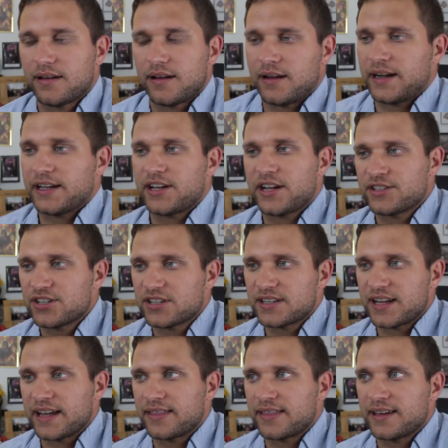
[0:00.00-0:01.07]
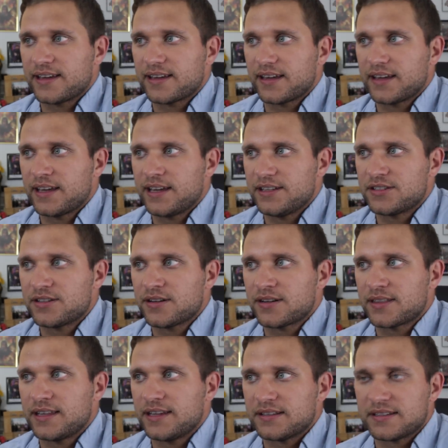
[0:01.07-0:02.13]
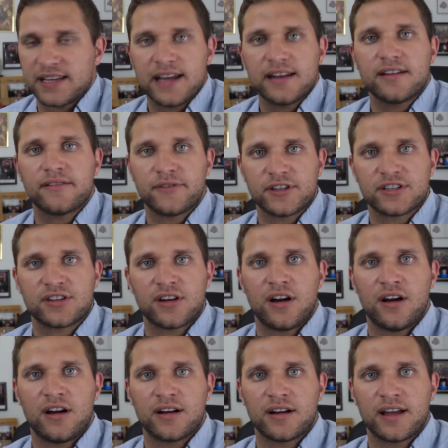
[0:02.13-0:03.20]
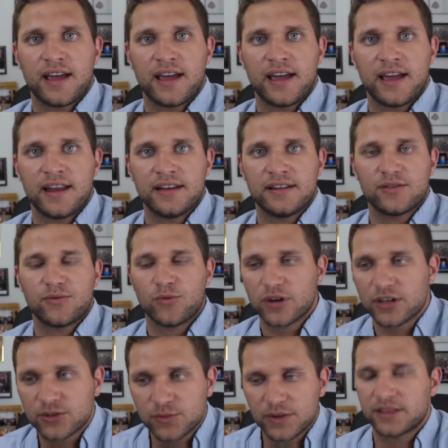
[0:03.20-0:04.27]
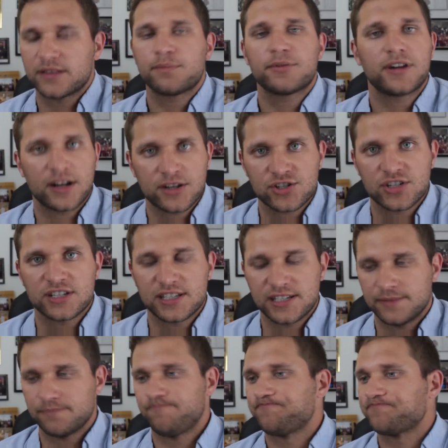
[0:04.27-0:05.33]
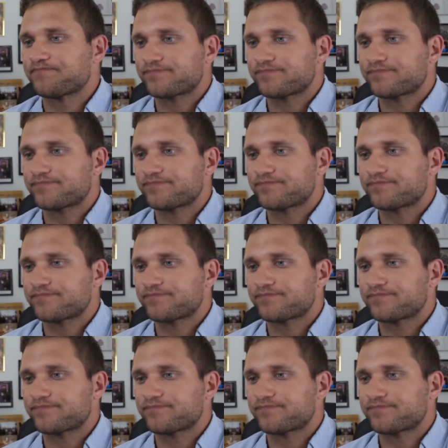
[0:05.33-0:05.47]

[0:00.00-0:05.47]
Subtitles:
I think he took the intent of the song and worked with the production team